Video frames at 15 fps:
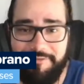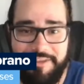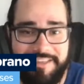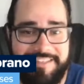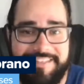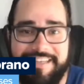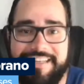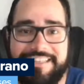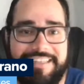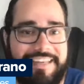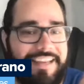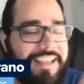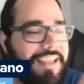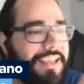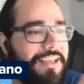this
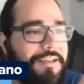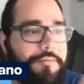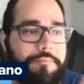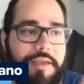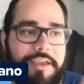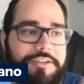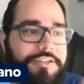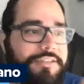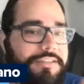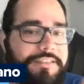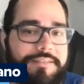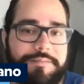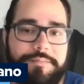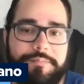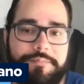season.
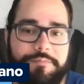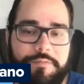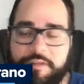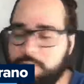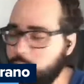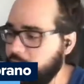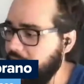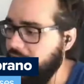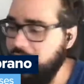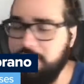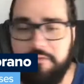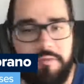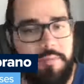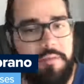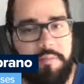Patience. We
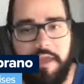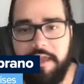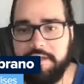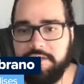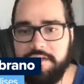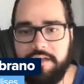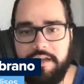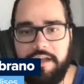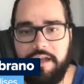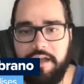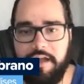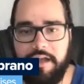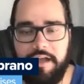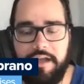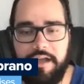have to be patient.
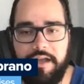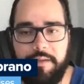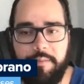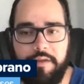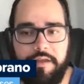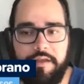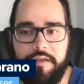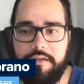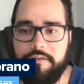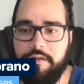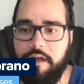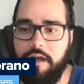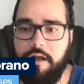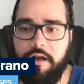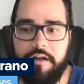
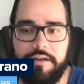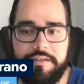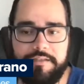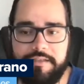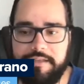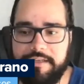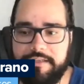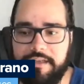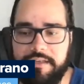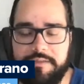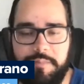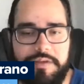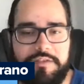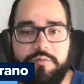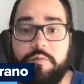Honestly,
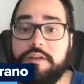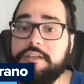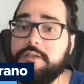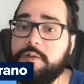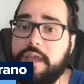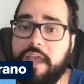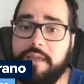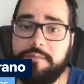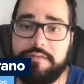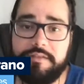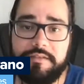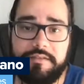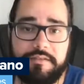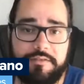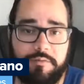it's been 22
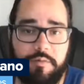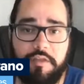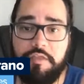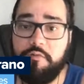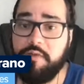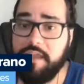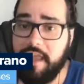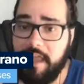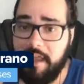games, 23